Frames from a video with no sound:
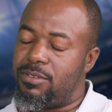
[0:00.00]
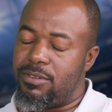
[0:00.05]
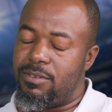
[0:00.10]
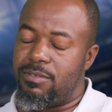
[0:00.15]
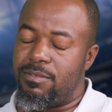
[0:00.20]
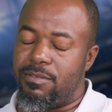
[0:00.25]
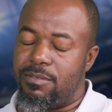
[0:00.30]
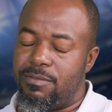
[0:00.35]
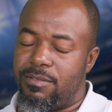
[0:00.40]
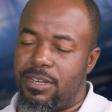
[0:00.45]

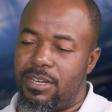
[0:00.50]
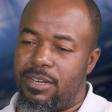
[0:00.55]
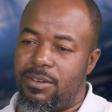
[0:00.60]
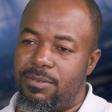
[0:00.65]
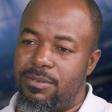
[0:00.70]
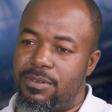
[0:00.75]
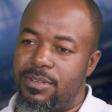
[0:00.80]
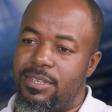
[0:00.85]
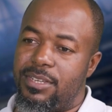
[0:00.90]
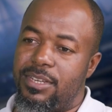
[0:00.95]
of Tiger
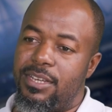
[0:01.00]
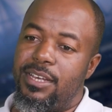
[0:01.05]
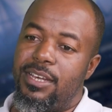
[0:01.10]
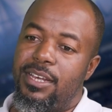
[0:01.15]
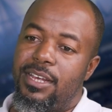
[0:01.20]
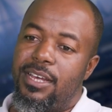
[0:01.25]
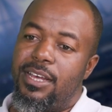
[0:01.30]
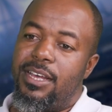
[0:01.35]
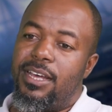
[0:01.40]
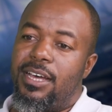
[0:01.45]
Woods.
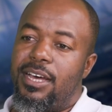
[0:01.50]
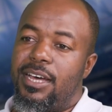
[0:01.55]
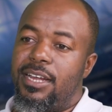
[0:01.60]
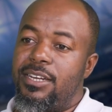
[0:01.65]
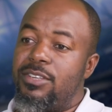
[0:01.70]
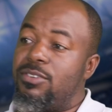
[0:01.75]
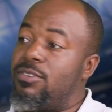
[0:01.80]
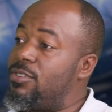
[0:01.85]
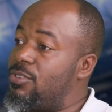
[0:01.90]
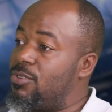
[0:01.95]
And
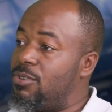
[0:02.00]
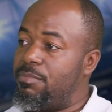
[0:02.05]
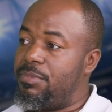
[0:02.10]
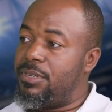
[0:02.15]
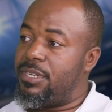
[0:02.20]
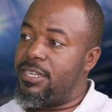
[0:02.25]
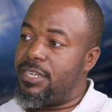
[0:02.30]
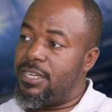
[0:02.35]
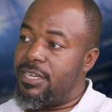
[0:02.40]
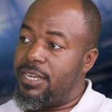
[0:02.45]
he's always
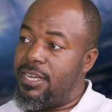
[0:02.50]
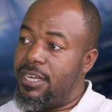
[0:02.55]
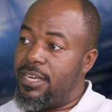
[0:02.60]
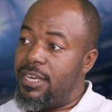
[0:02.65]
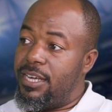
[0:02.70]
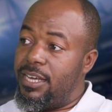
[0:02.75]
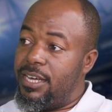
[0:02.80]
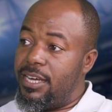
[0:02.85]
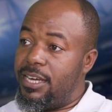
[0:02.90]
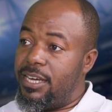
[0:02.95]
competing
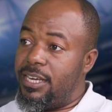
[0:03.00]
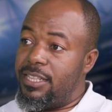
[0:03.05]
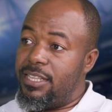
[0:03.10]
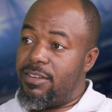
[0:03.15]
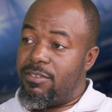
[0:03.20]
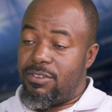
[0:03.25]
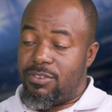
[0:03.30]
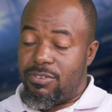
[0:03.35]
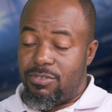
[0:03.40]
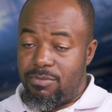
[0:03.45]
in
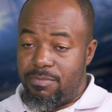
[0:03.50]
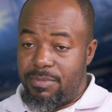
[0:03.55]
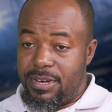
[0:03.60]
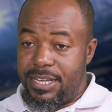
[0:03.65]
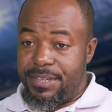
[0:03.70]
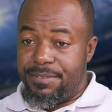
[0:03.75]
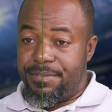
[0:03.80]
the Rest of Dubai